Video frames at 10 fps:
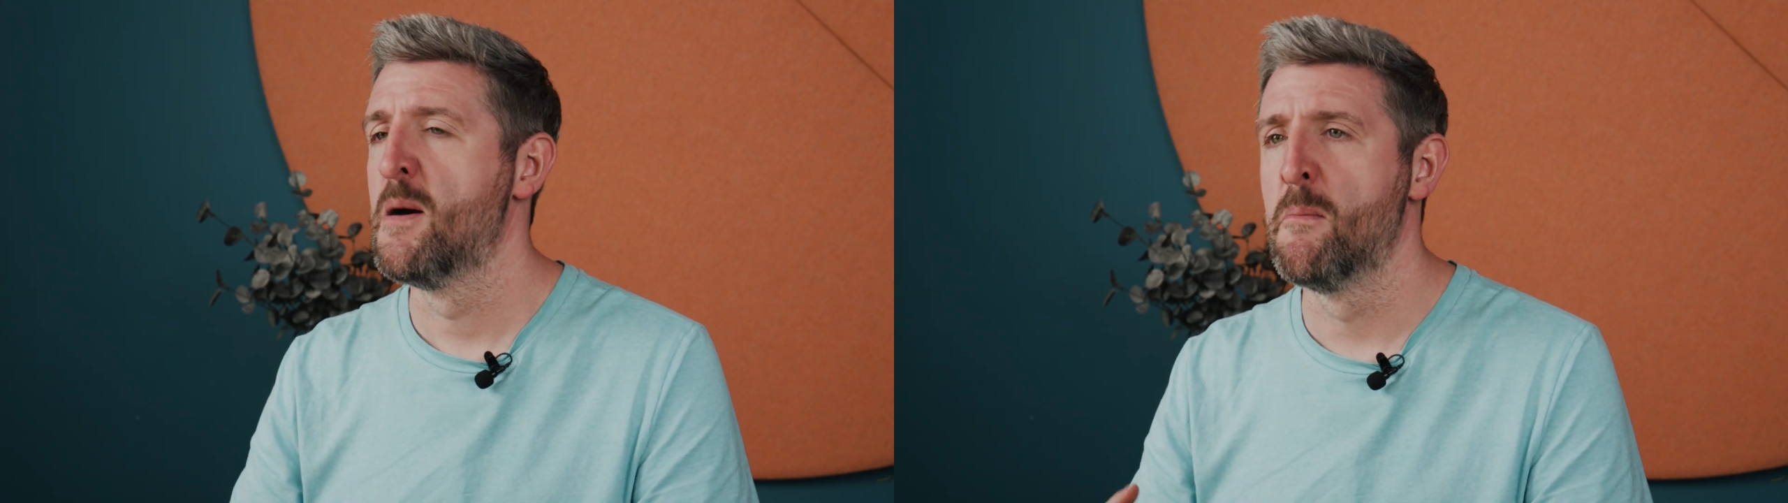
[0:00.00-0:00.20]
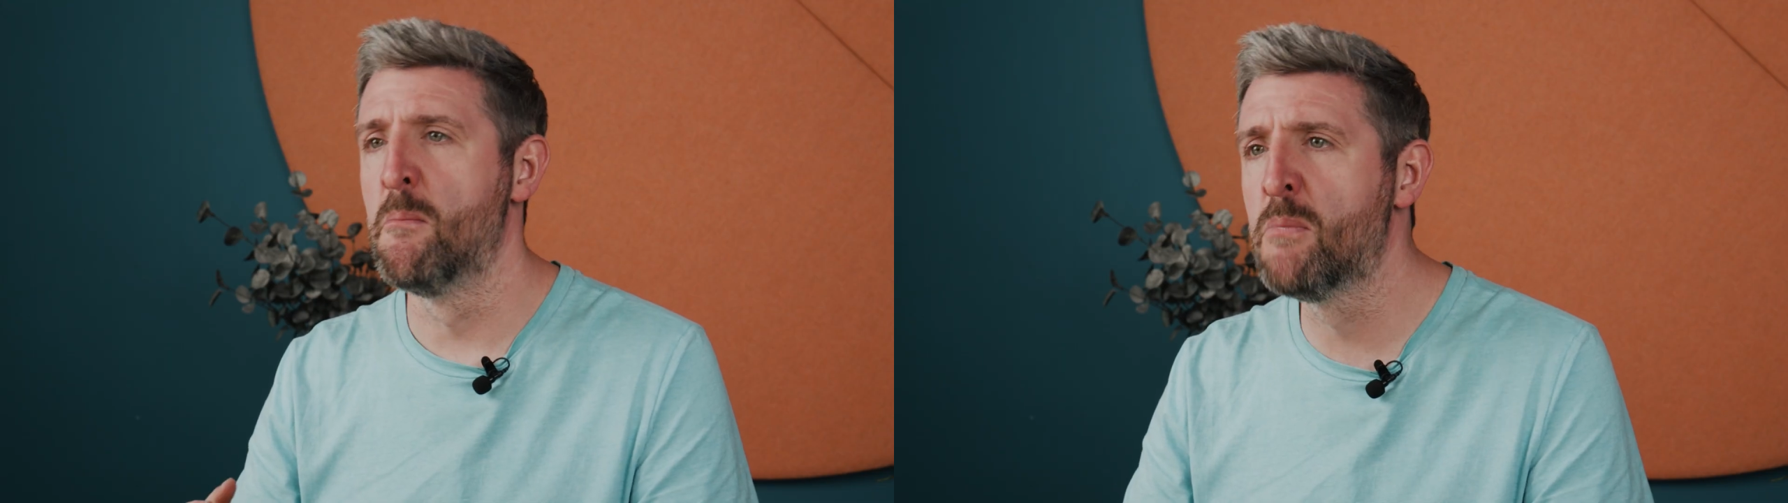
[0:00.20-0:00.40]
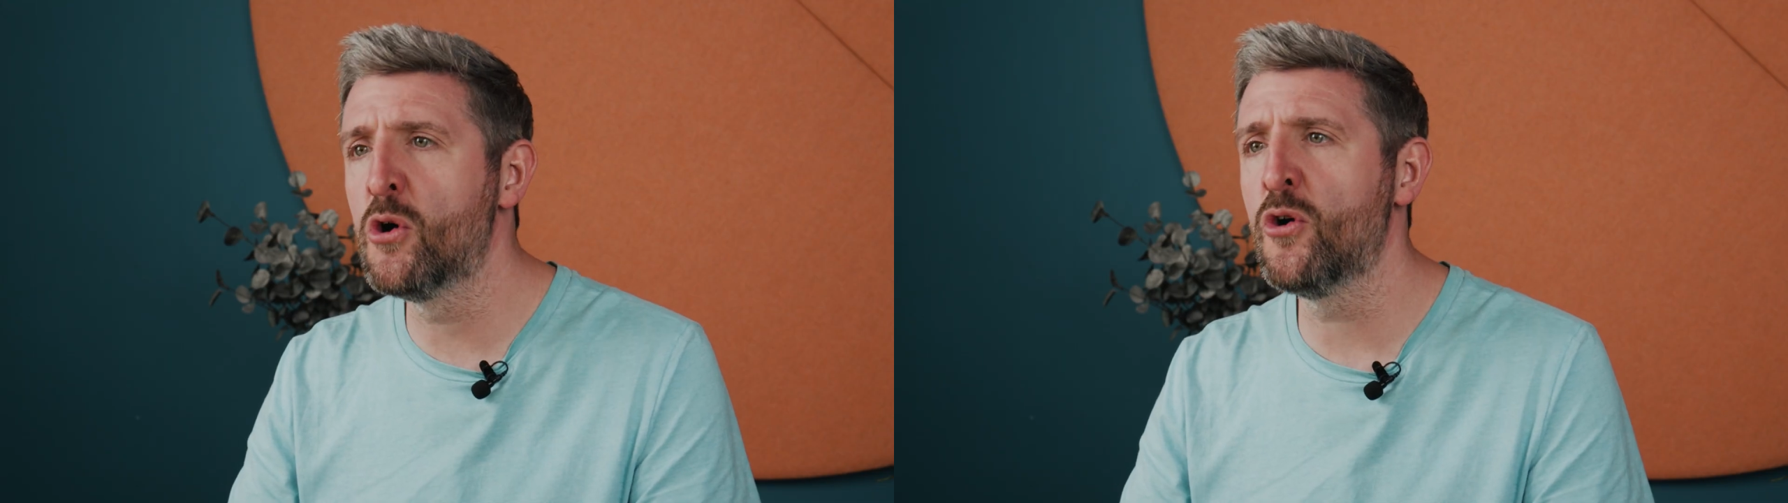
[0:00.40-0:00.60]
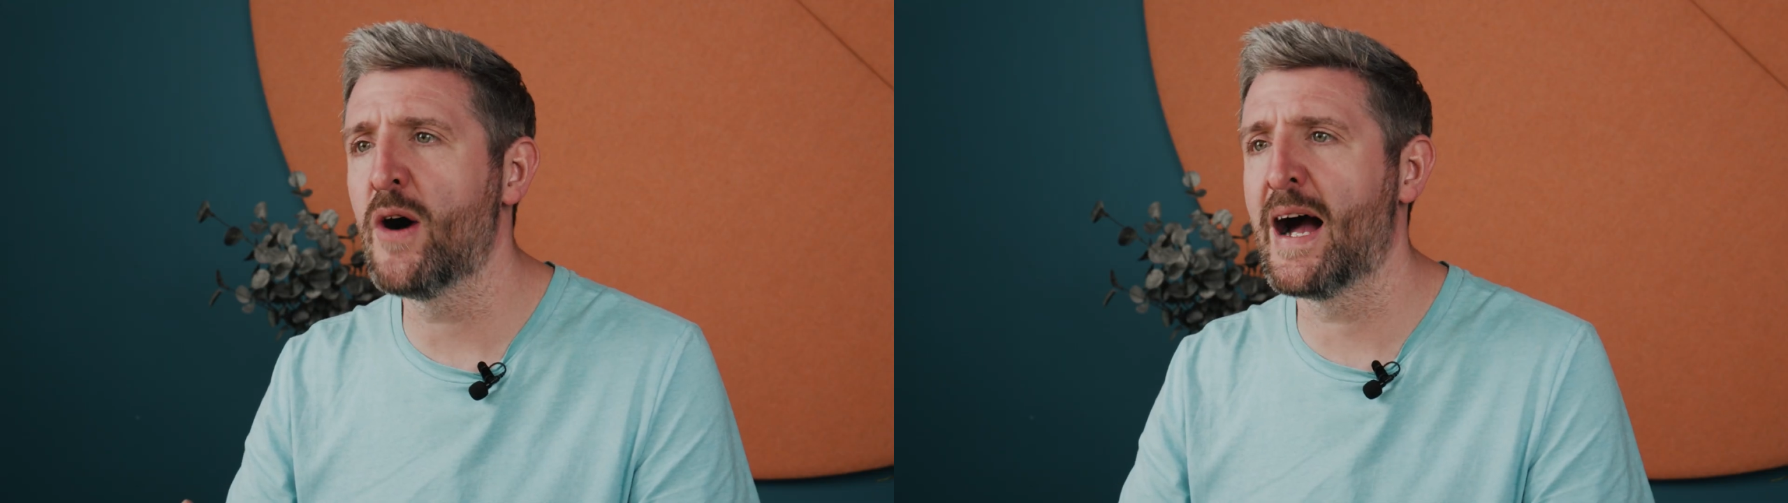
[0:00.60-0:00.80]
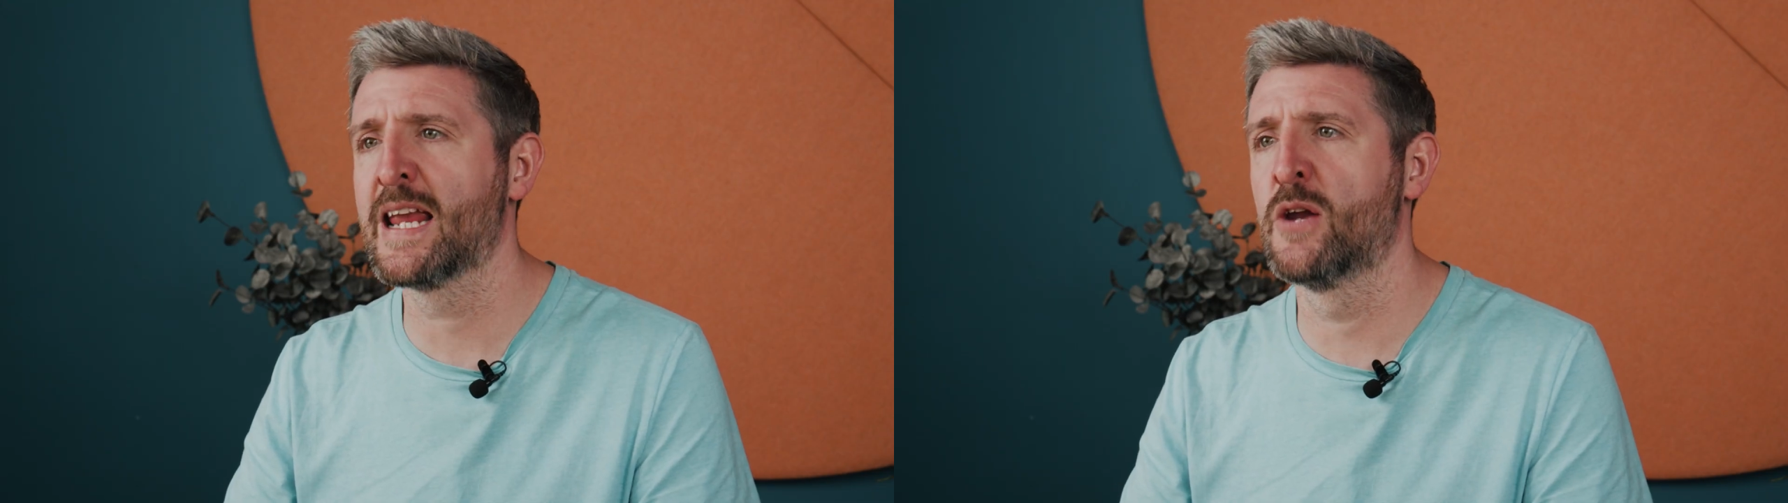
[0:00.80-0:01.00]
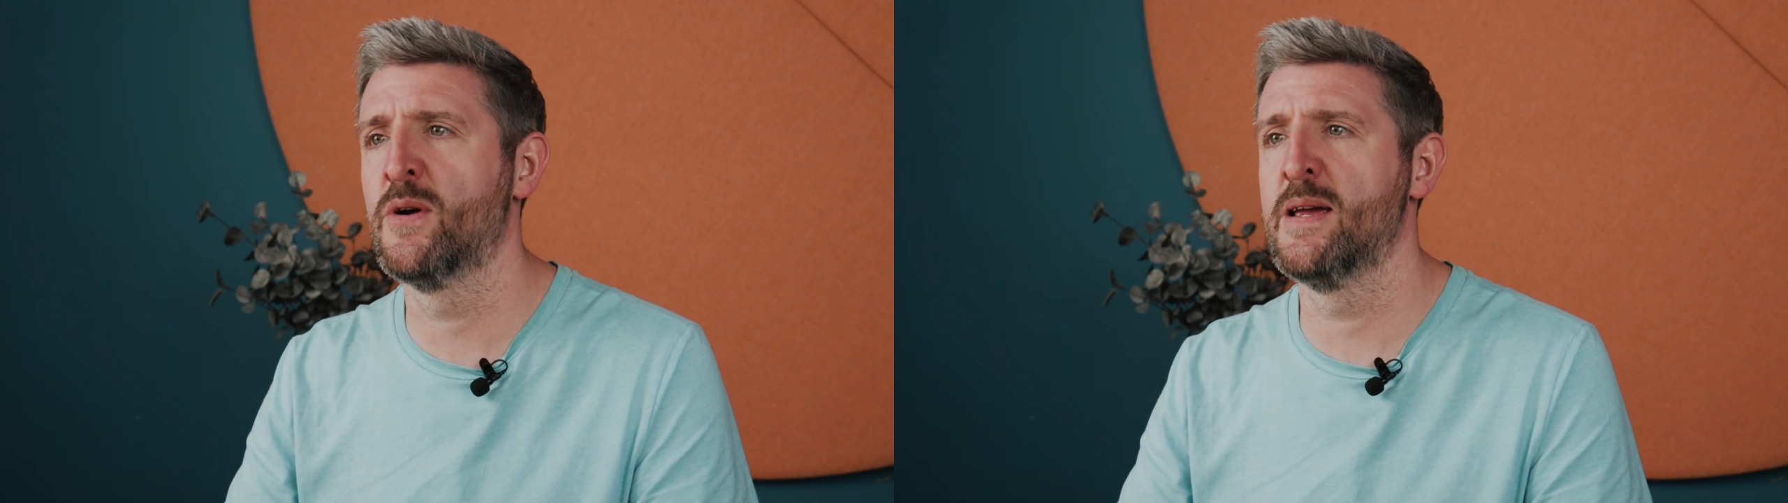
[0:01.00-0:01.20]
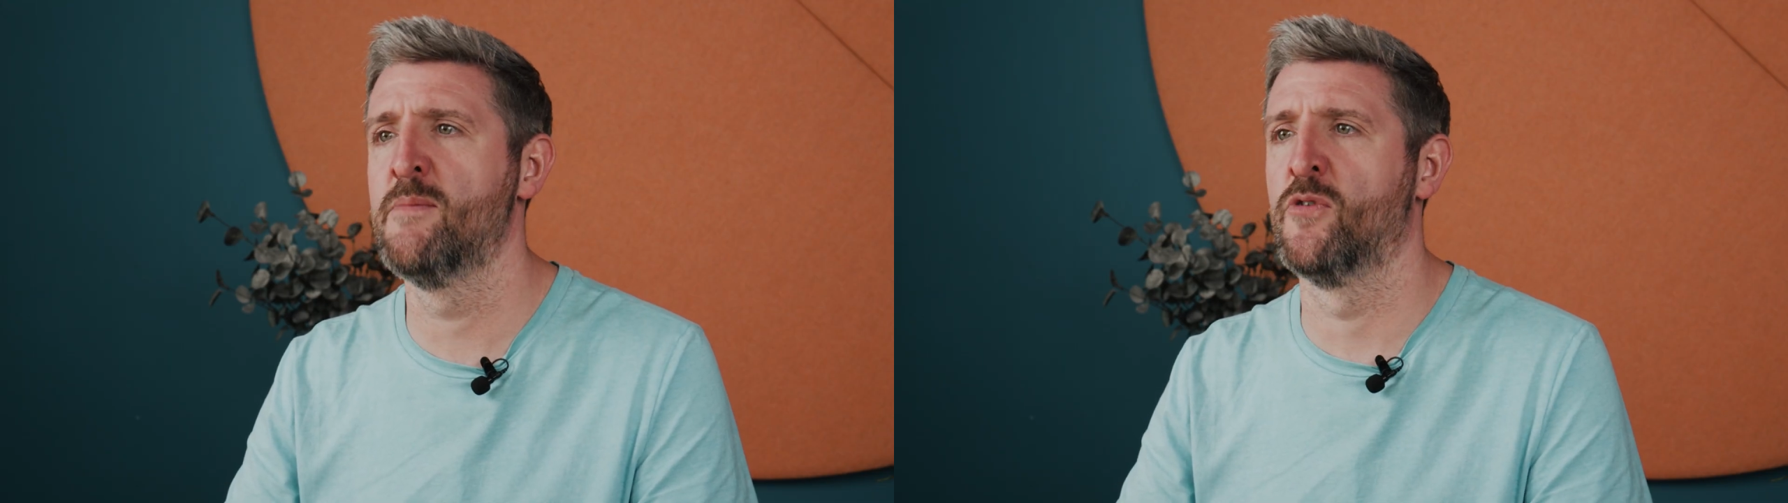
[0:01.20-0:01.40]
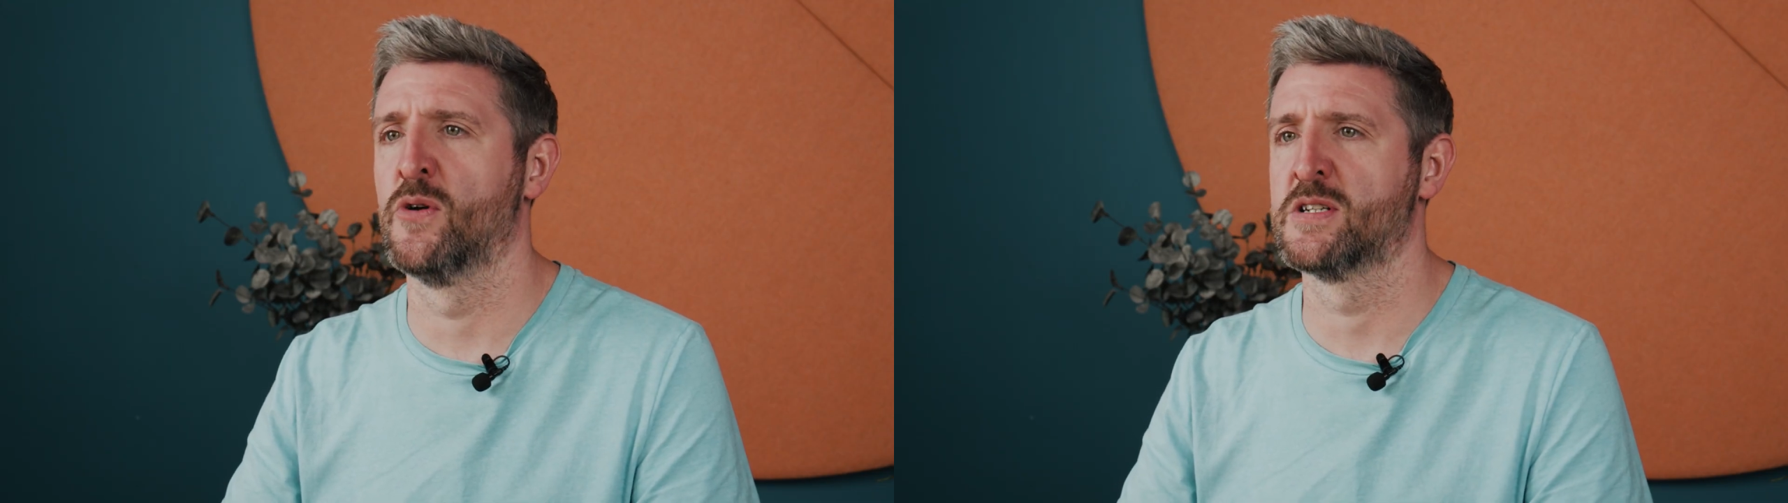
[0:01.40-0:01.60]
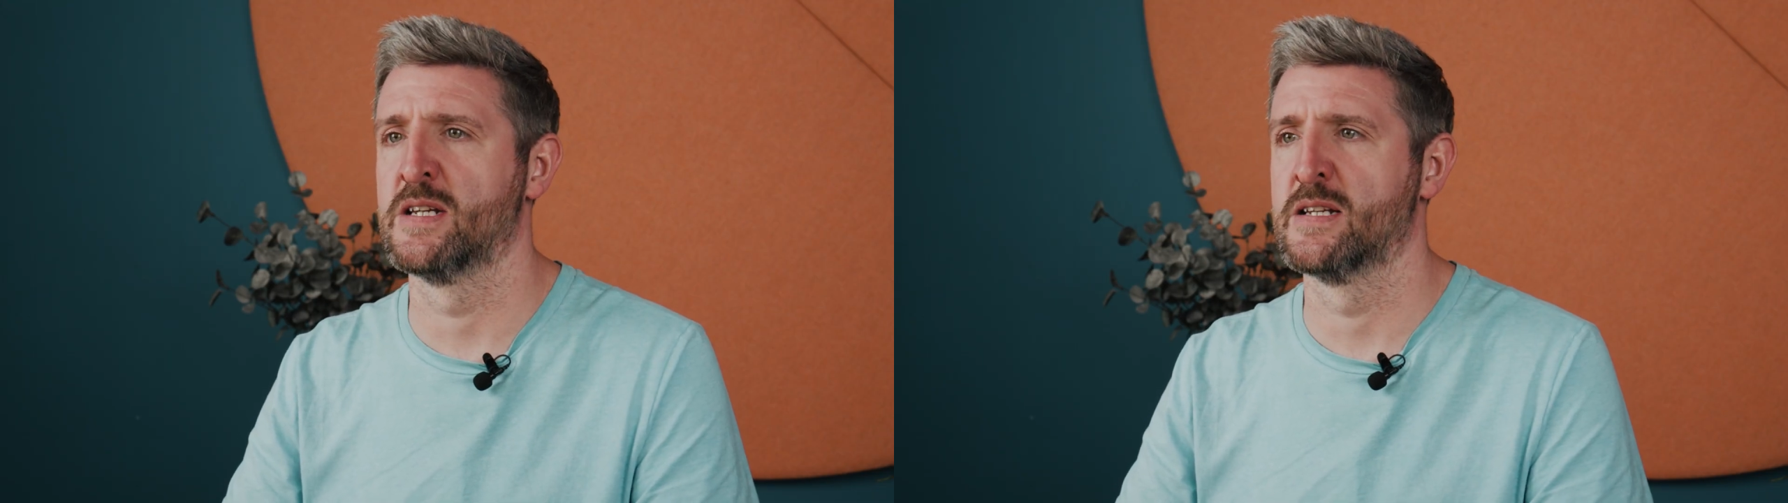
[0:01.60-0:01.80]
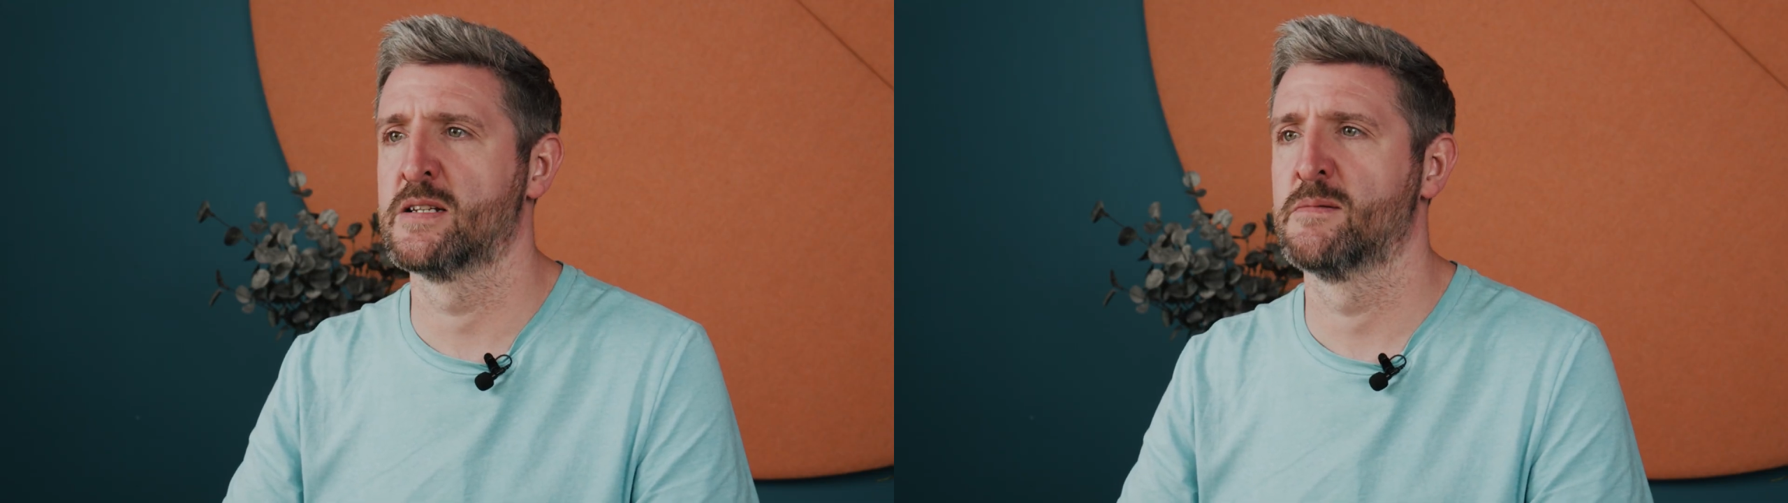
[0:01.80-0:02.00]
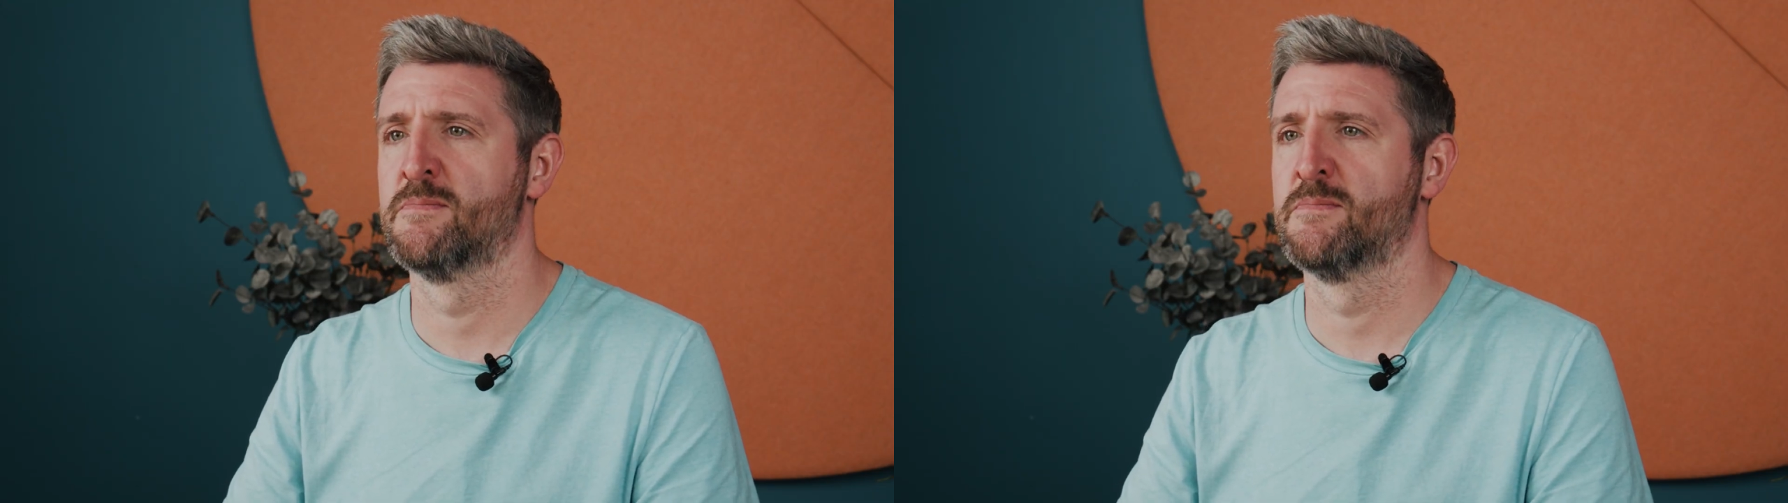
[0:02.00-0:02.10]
more accurate invoices.